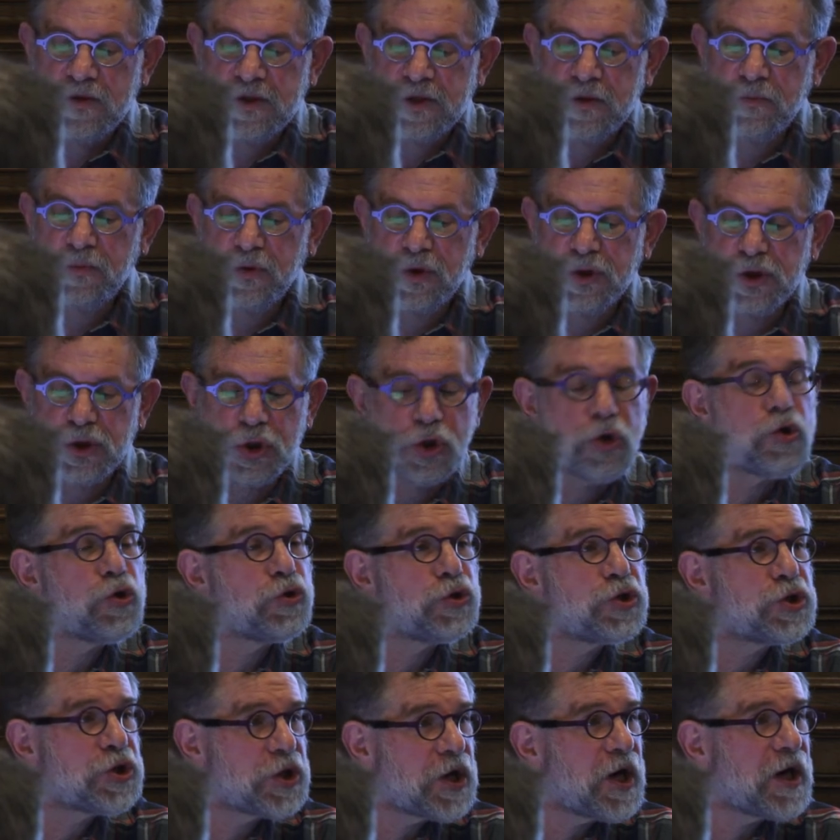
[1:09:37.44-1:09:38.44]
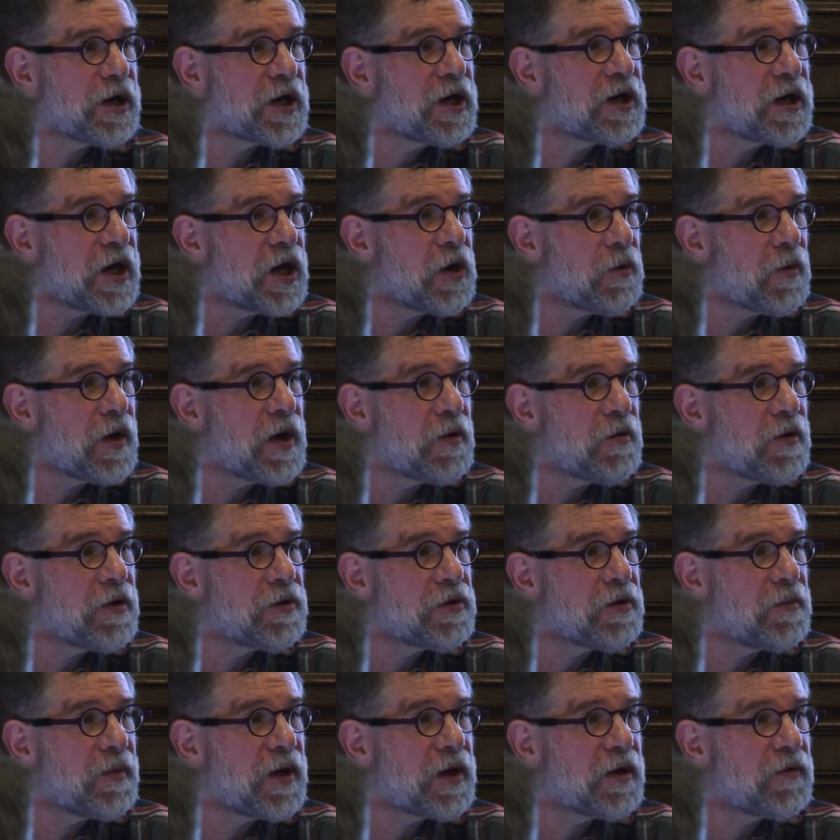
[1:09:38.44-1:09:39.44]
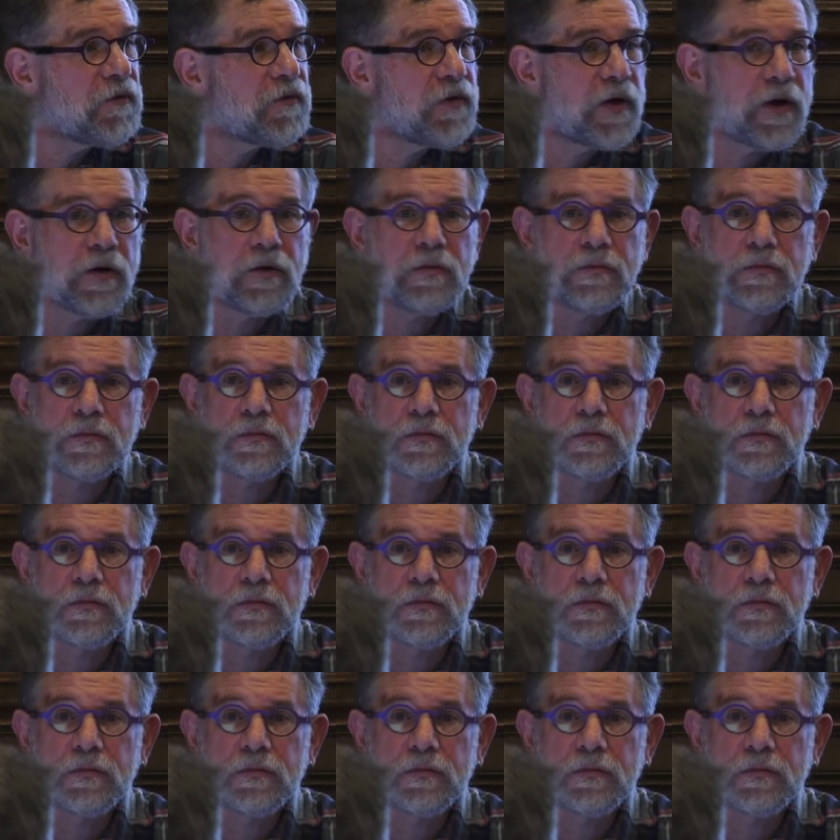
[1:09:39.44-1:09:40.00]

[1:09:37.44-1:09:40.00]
Simplest kludge that I can get away with and make it fail.